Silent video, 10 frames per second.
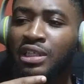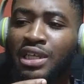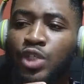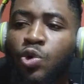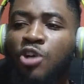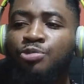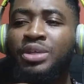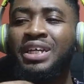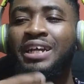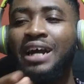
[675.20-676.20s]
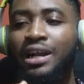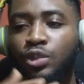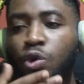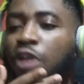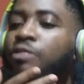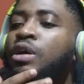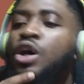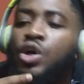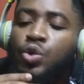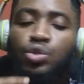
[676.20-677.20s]
leaders who have been gagged,
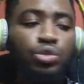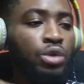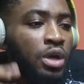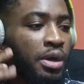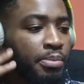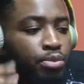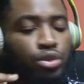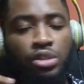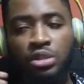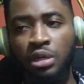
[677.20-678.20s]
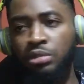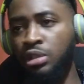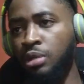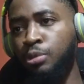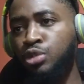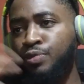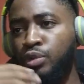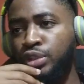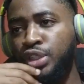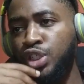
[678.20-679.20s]
who both both
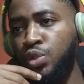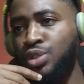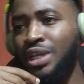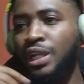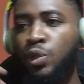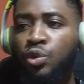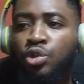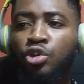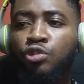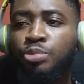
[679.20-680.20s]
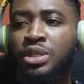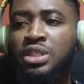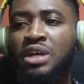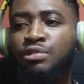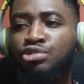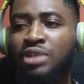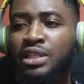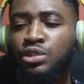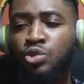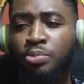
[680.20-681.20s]
foreign nations and local governments have
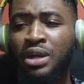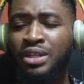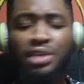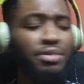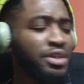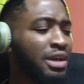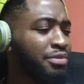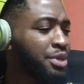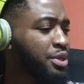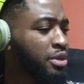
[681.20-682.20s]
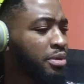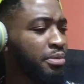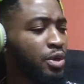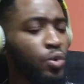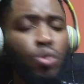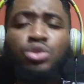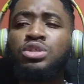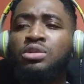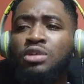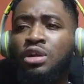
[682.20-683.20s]
tried to ban. I read a quote.
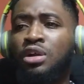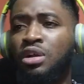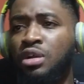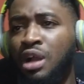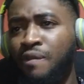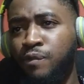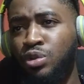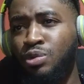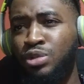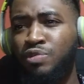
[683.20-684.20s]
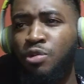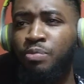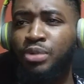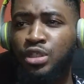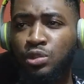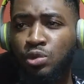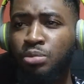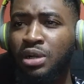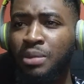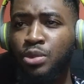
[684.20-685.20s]
Was it from Patrice
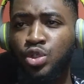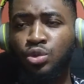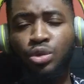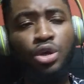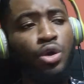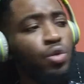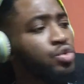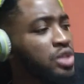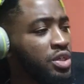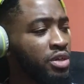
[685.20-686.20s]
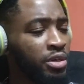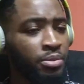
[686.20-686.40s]
Lumumba? I'm not sure. Who said